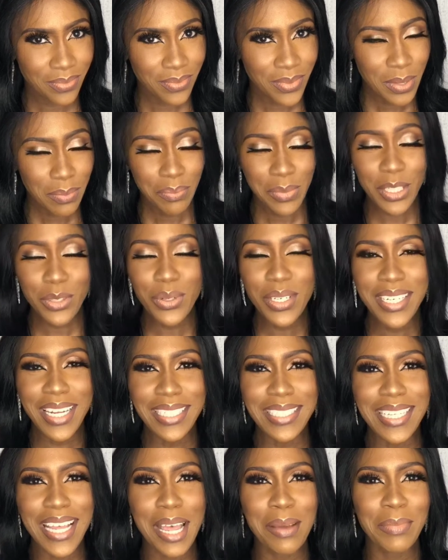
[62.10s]
Between that
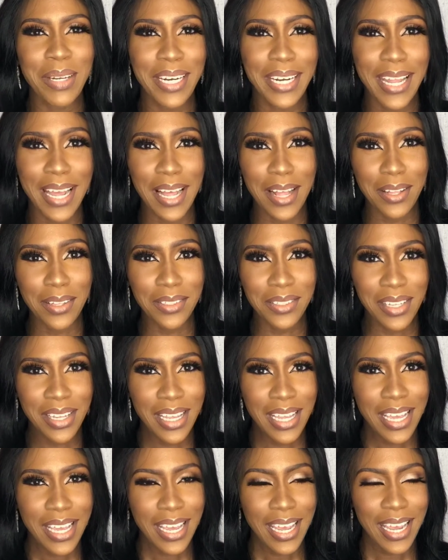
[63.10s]
time and now,
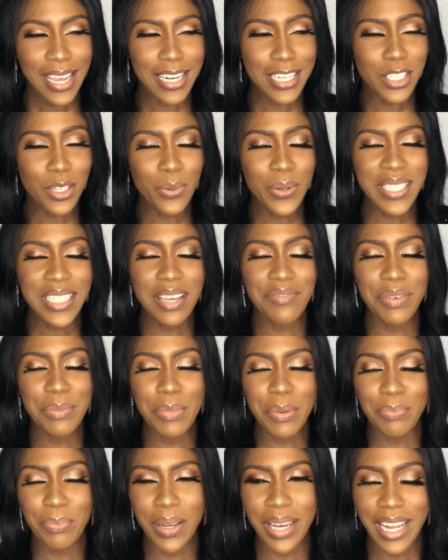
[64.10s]
it has always given me
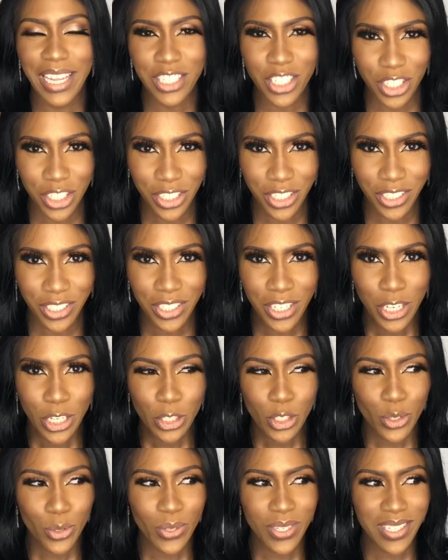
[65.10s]
pleasure
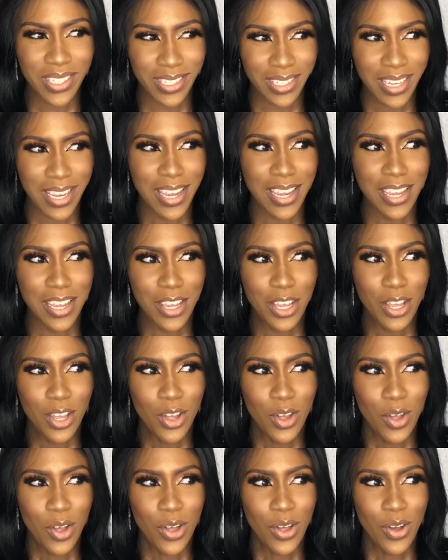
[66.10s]
to see
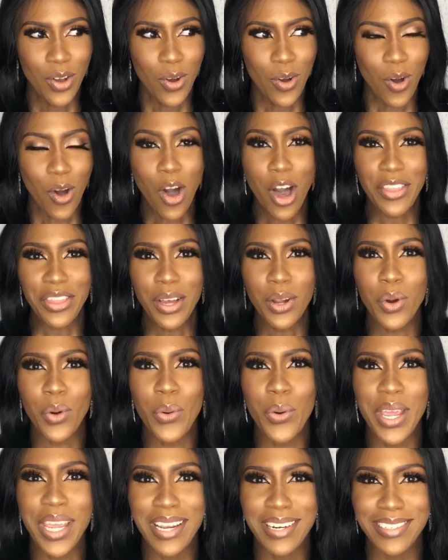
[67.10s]
other
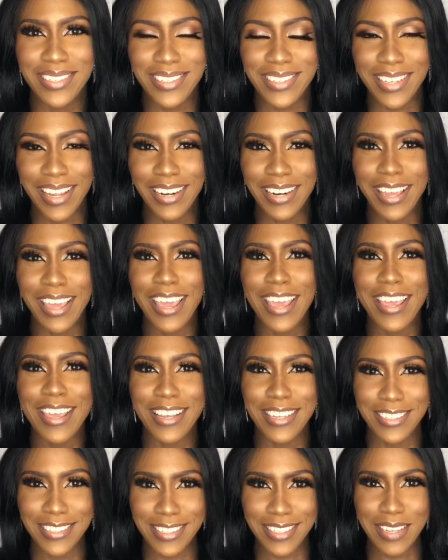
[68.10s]
queens and
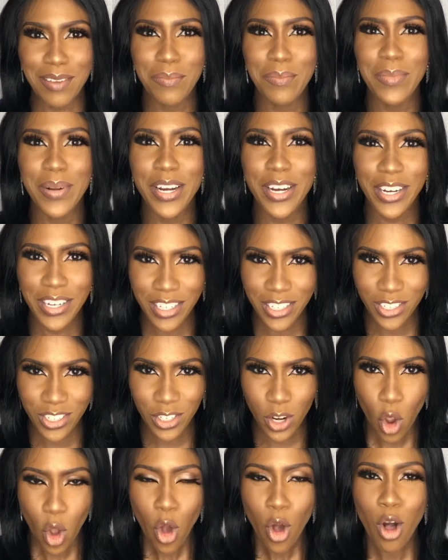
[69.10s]
kings emerge,
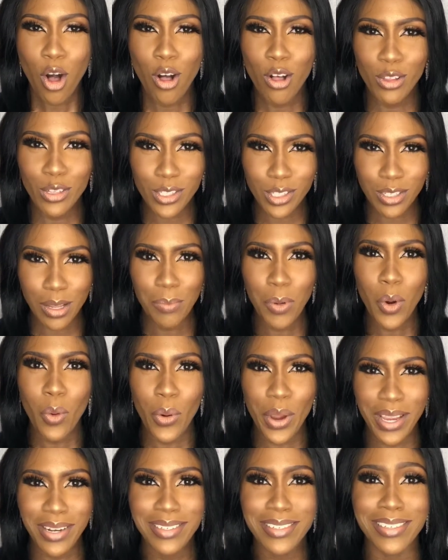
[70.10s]
wholesome
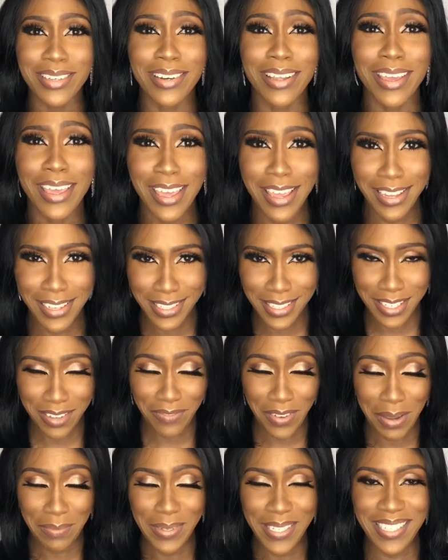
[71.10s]
queens and kings, if
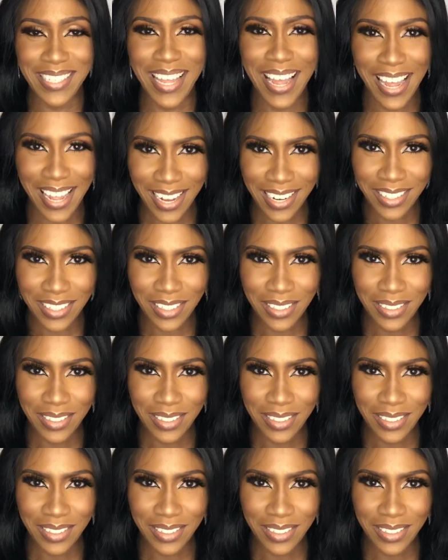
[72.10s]
I must add.